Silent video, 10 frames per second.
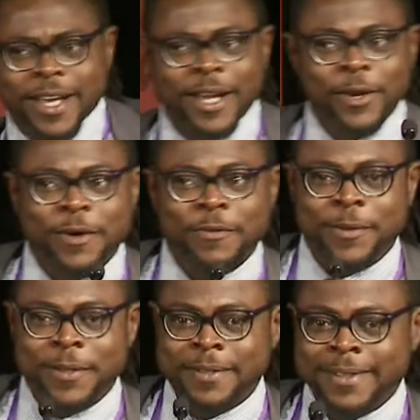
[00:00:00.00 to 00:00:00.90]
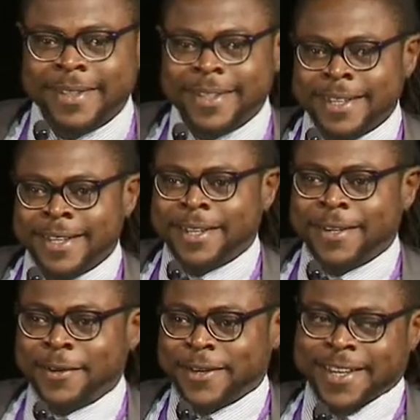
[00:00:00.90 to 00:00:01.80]
Hello, everyone.
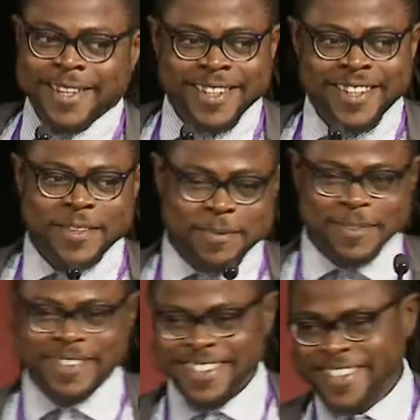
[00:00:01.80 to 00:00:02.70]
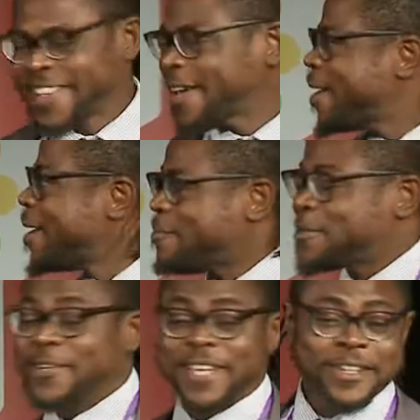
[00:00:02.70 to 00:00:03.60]
Okay. I'm
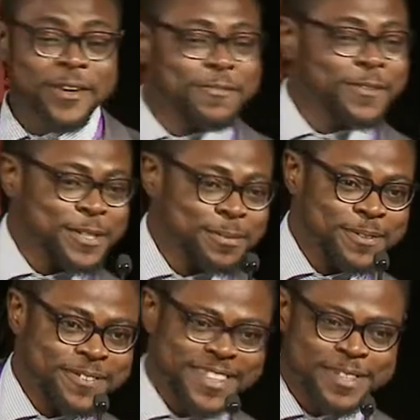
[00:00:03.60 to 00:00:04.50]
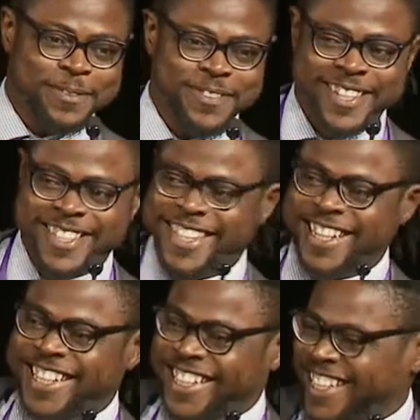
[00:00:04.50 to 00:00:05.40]
trying to get comfortable first before I start.